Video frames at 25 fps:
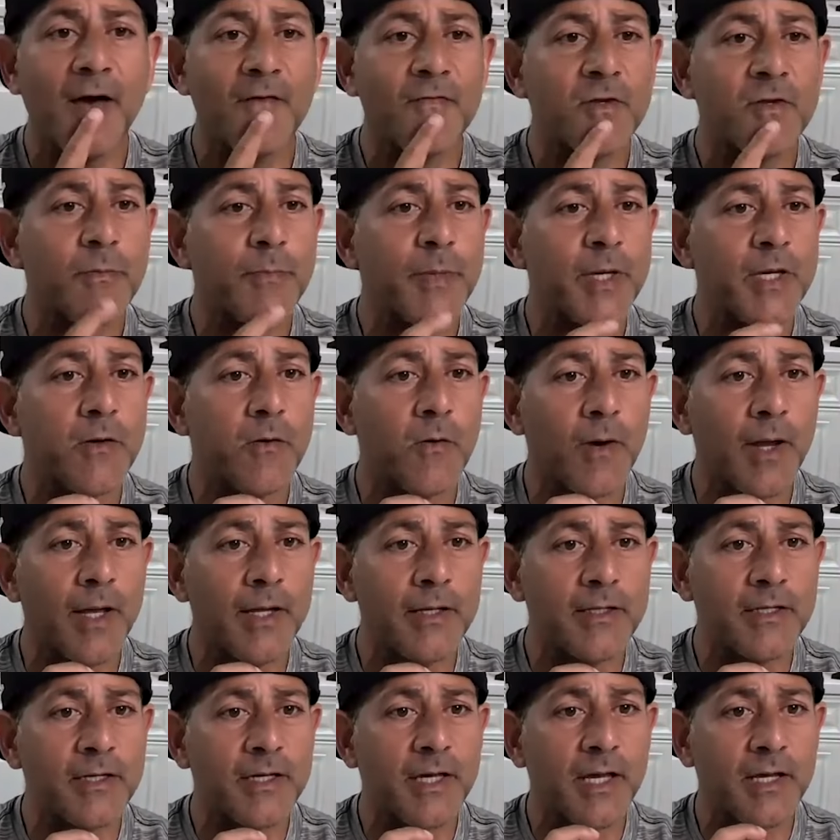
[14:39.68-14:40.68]
have to be
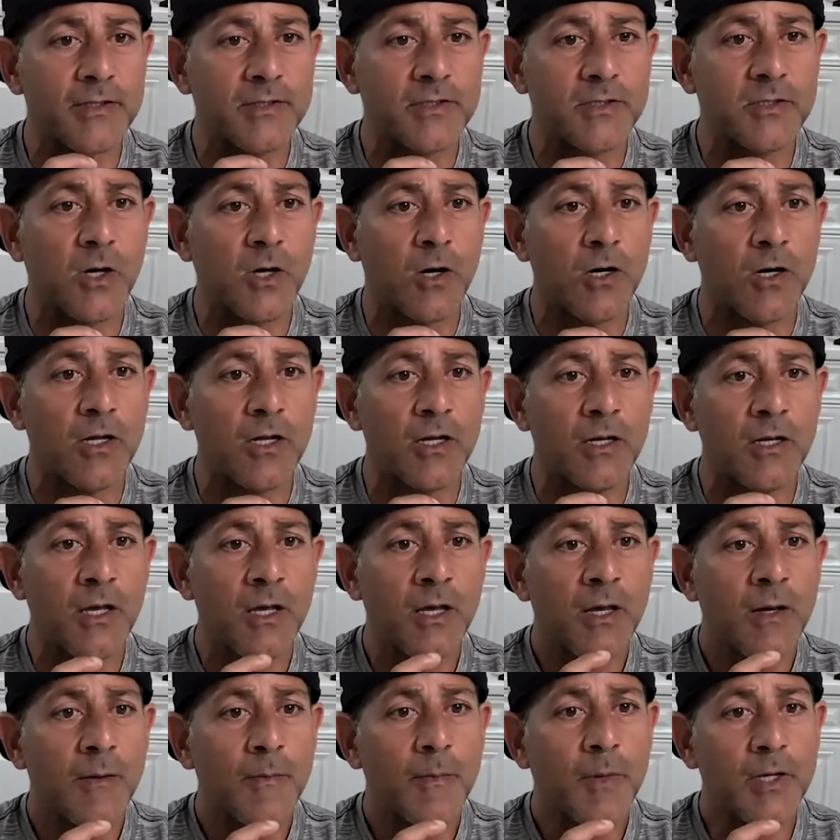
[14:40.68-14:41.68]
great to get started,
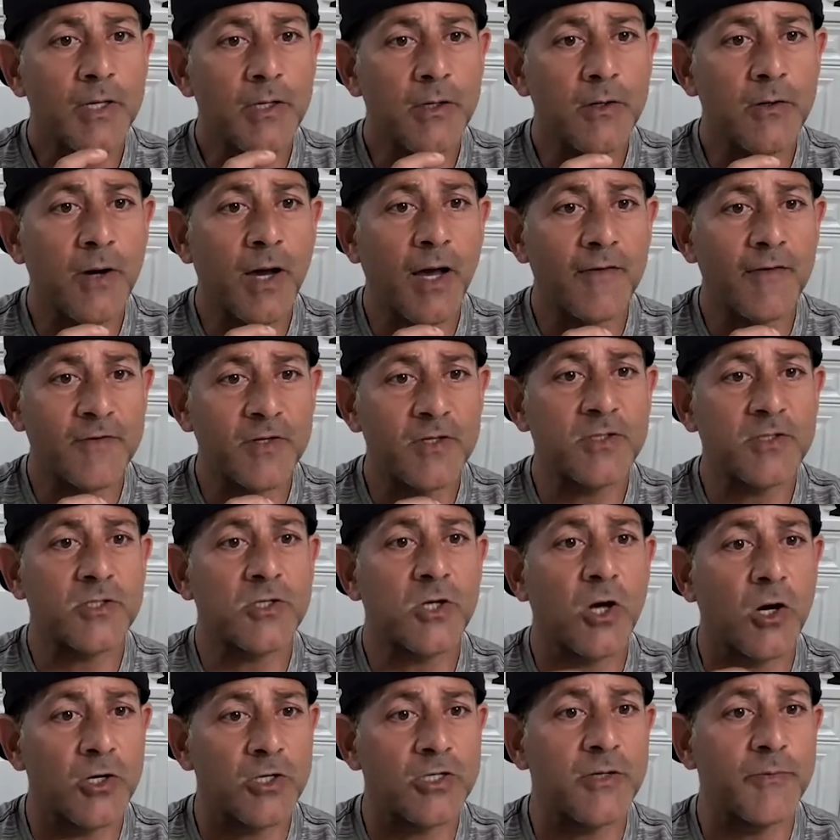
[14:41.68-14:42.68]
but you have to
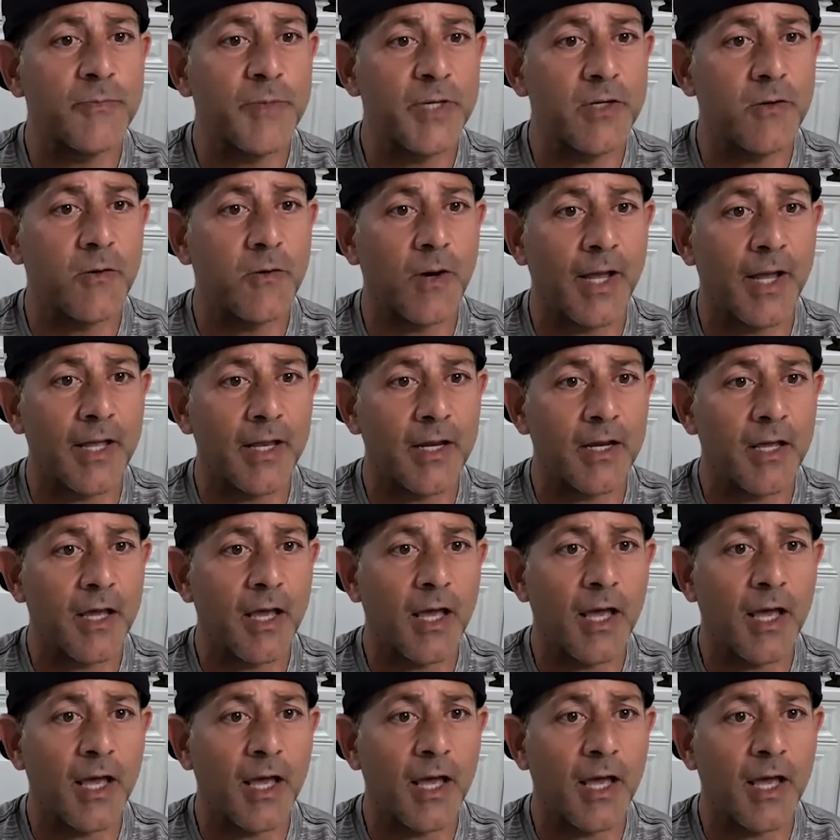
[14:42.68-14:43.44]
start to be great.